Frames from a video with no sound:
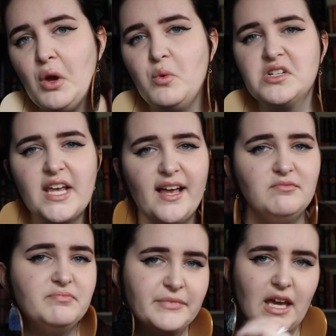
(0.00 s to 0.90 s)
once
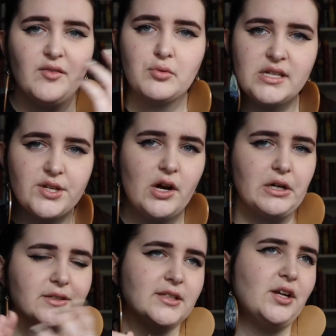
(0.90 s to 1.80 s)
again, gave it 3
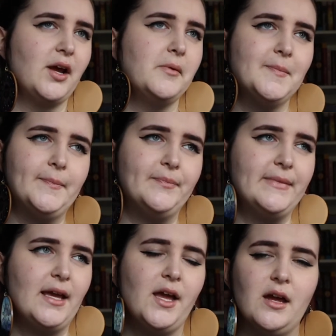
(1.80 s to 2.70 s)
stars, you know?
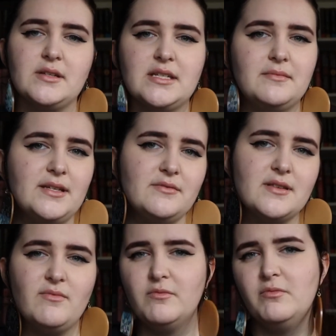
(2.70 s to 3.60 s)
It
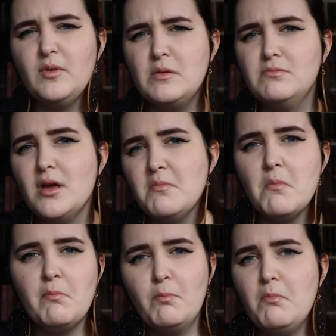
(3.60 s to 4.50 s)
was a
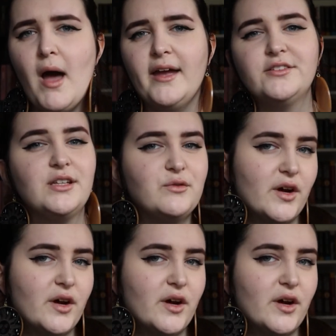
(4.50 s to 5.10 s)
mildly